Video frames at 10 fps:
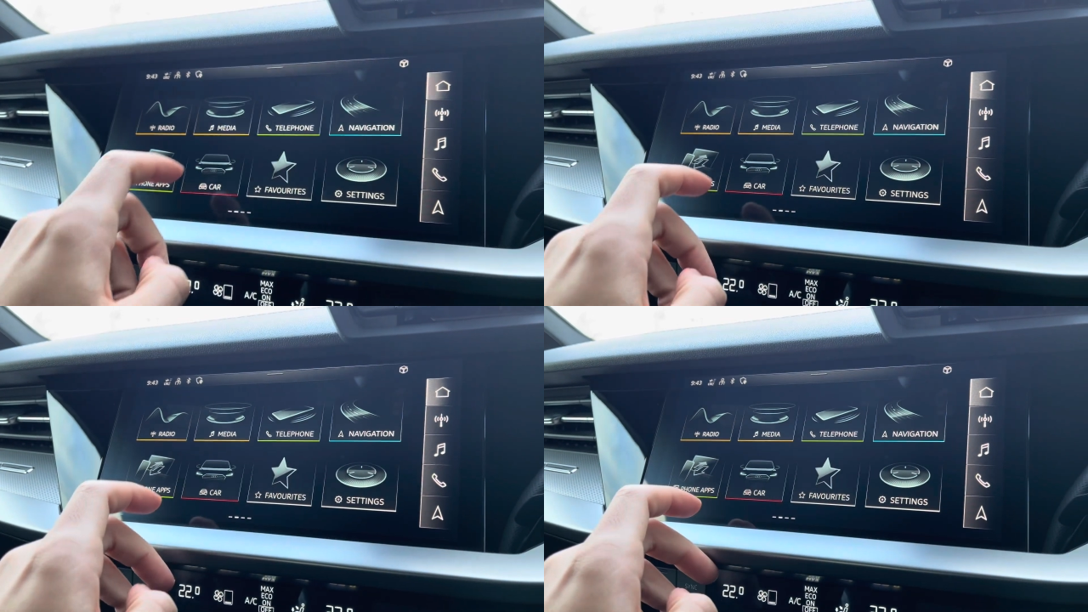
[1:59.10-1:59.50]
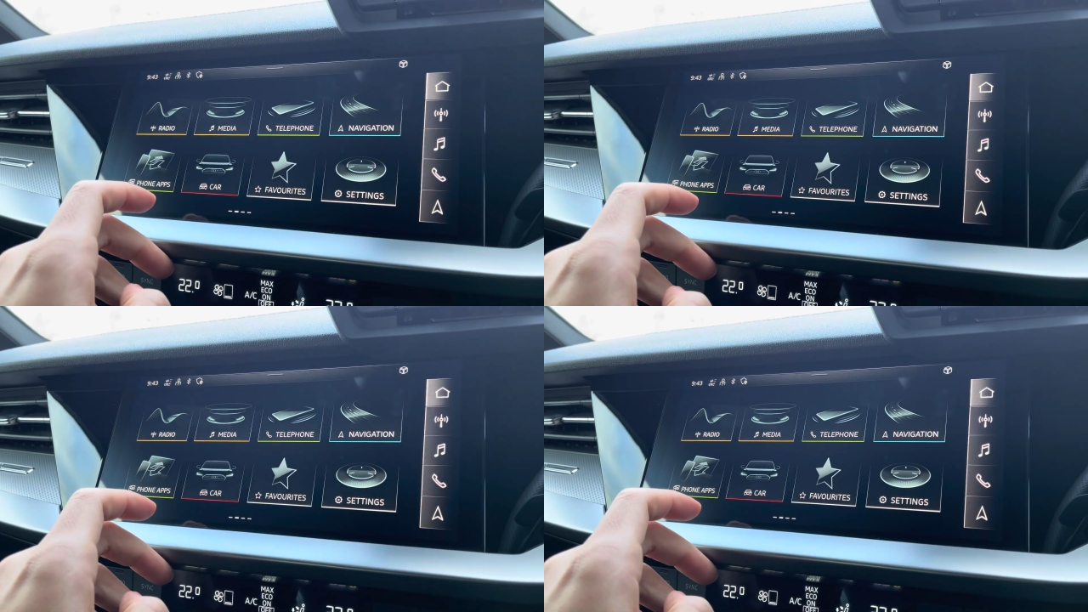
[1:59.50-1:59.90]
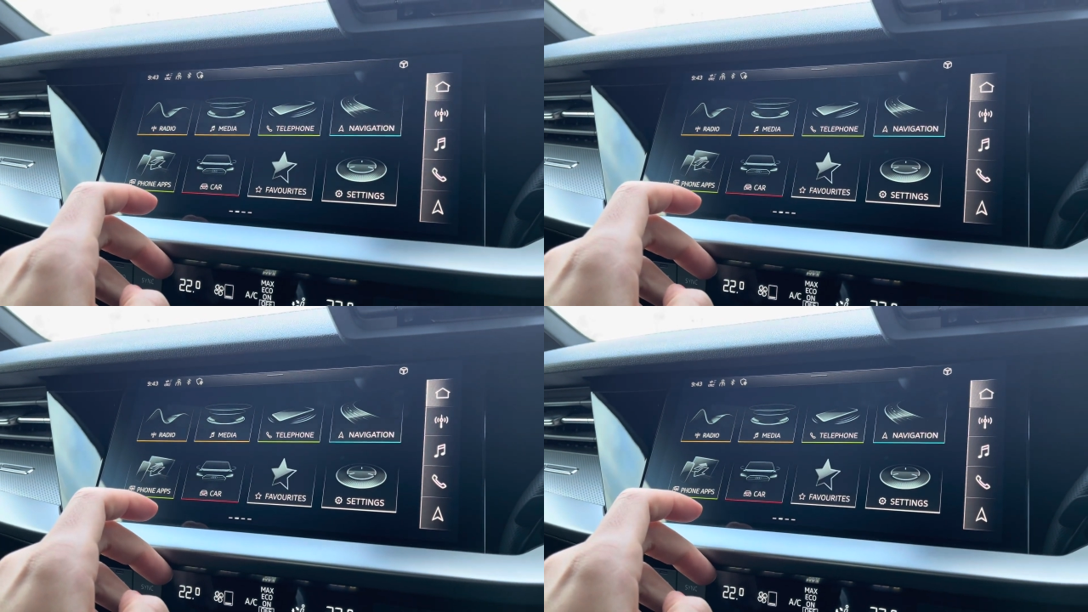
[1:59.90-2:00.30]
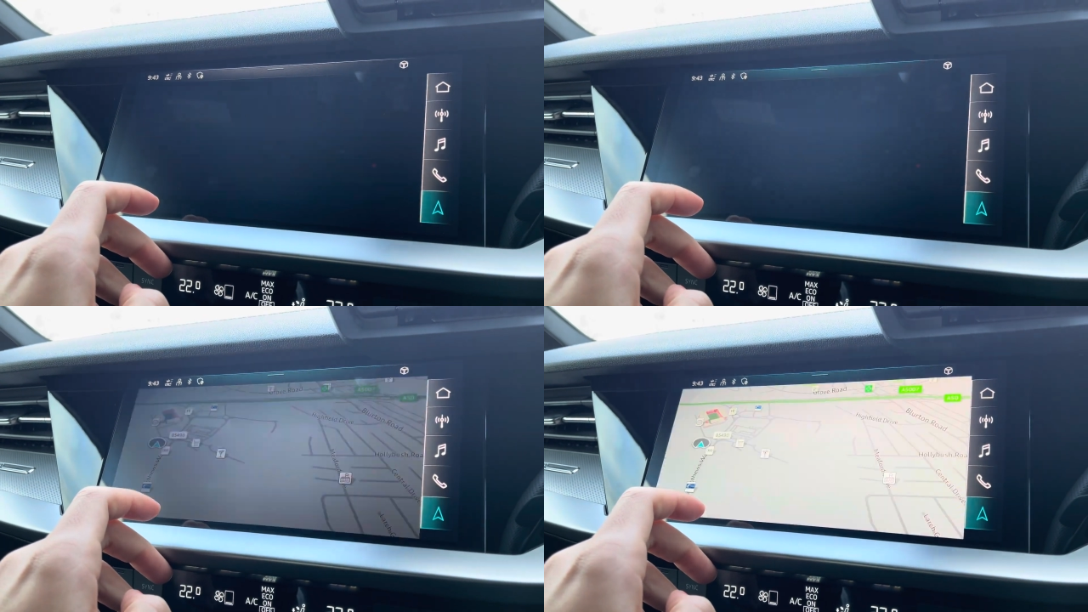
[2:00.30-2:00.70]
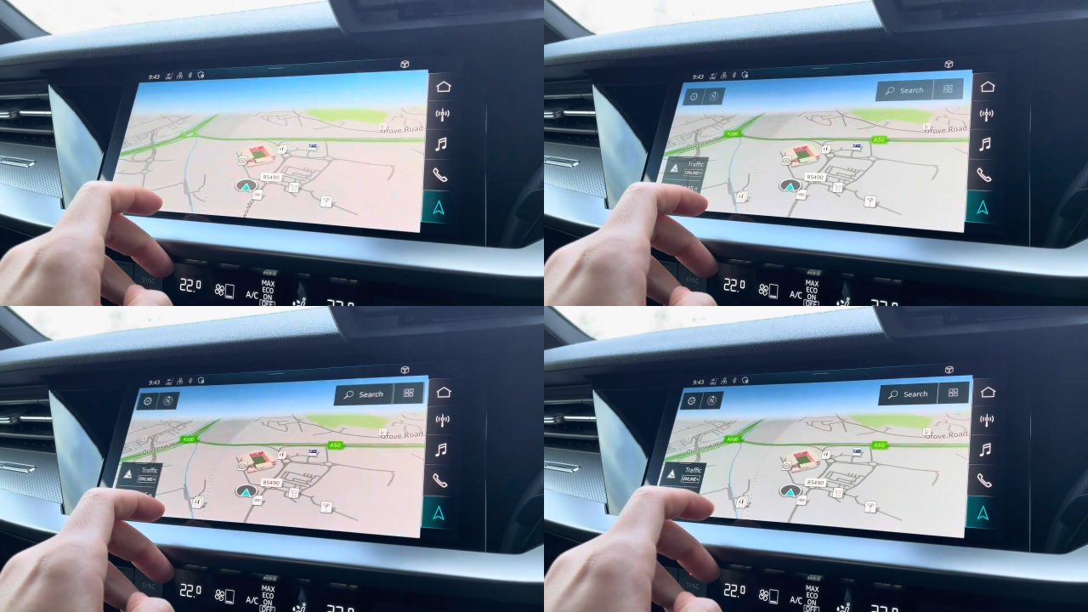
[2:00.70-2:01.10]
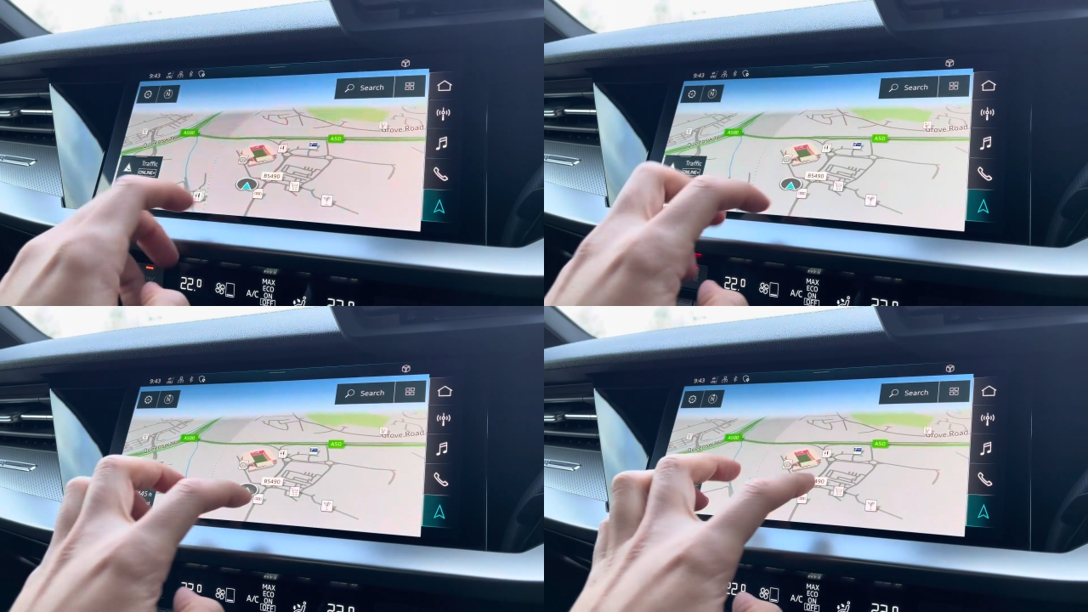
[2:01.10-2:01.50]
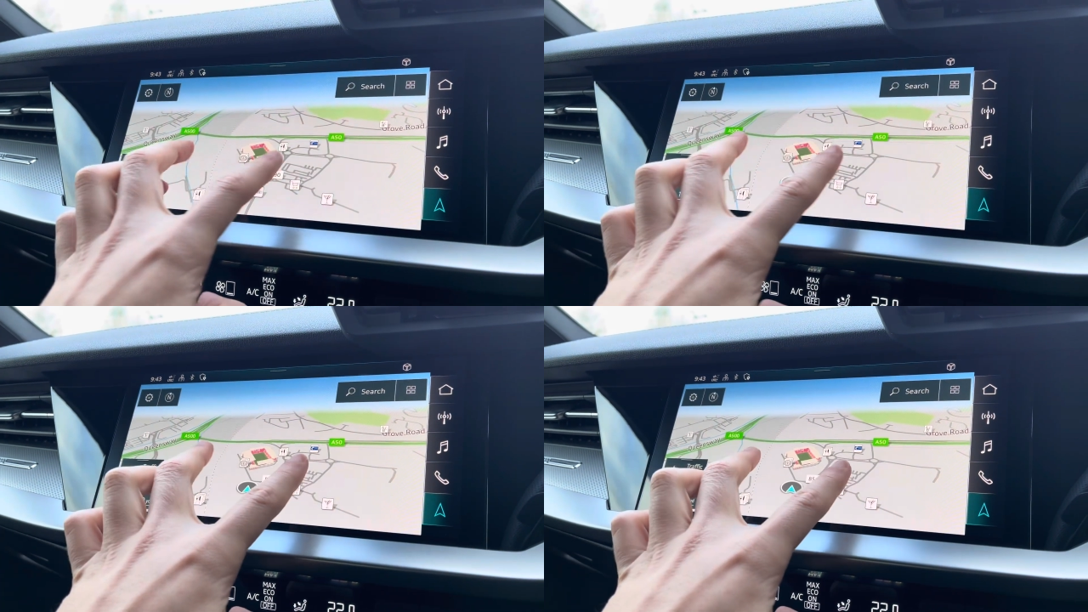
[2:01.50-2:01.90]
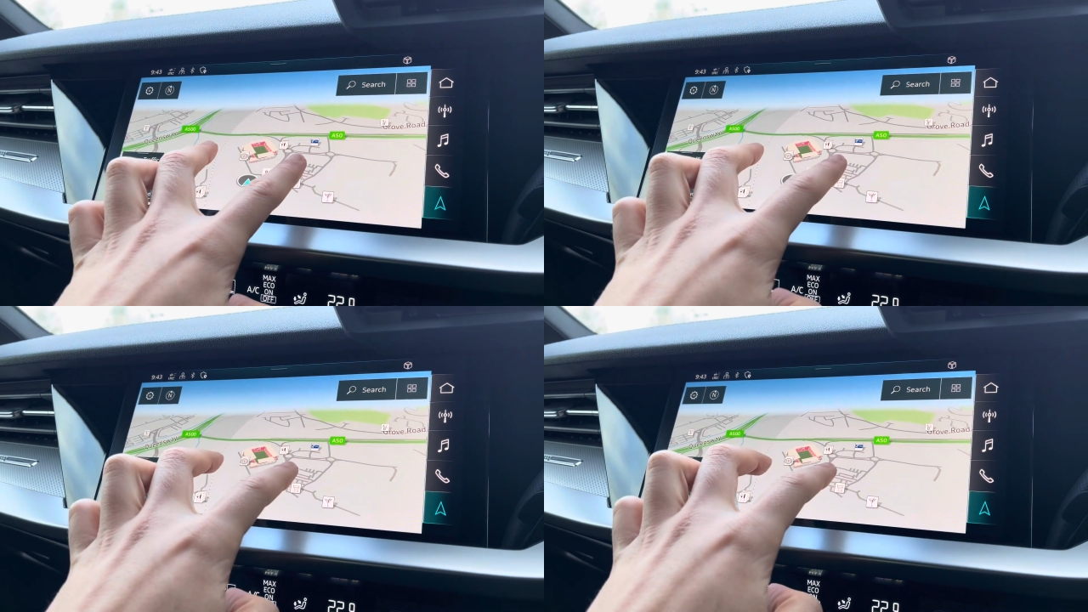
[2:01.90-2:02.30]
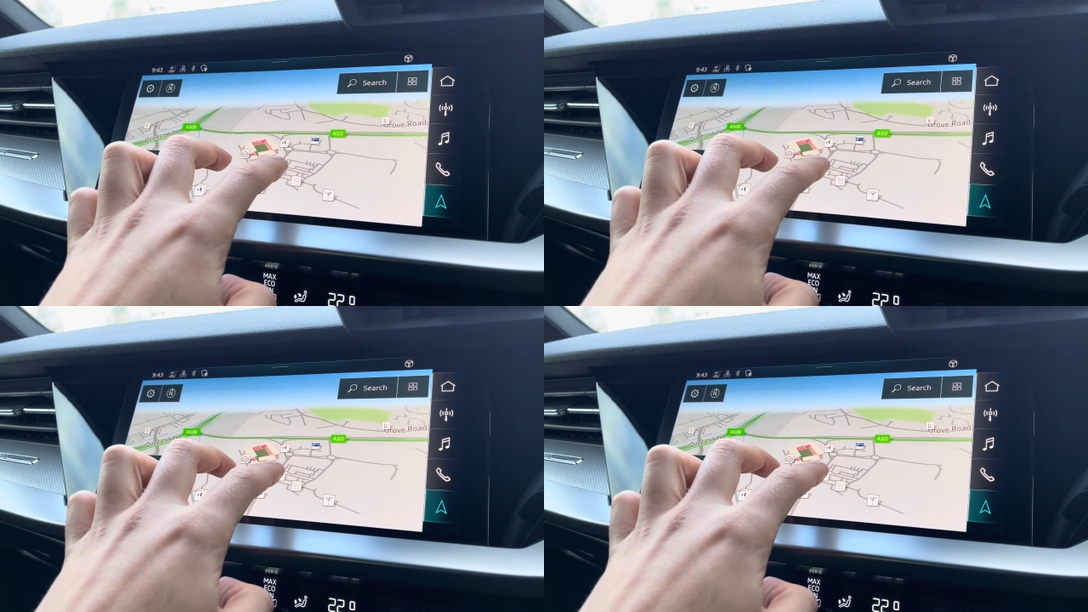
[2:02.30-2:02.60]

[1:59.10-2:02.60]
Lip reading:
[unreadable: no face in view]